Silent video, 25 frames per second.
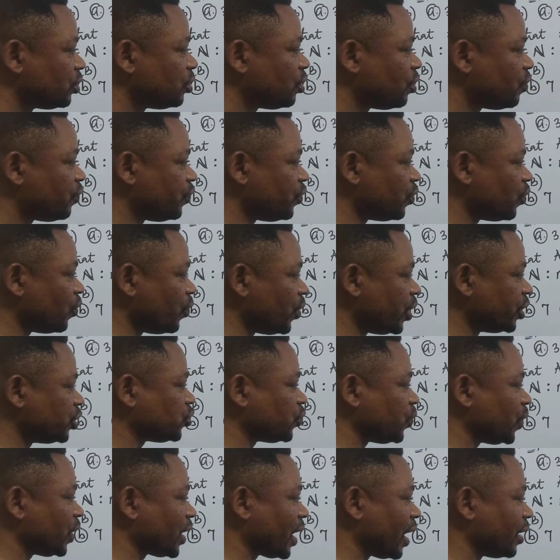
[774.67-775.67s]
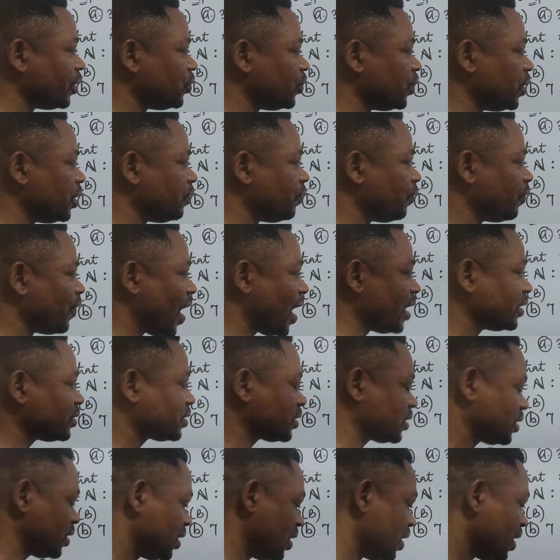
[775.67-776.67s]
If you wish, we can do it
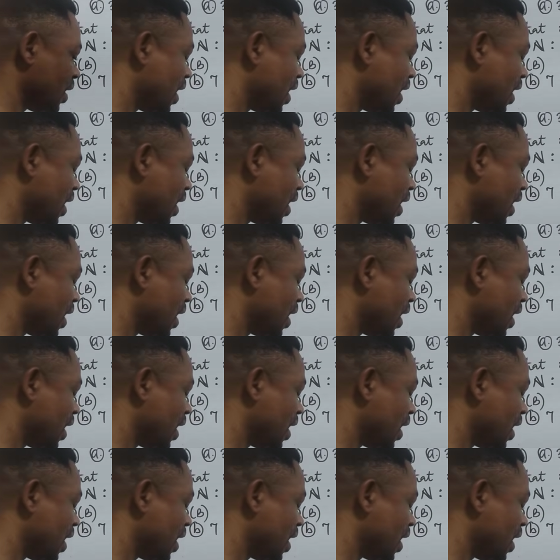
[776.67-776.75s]
fast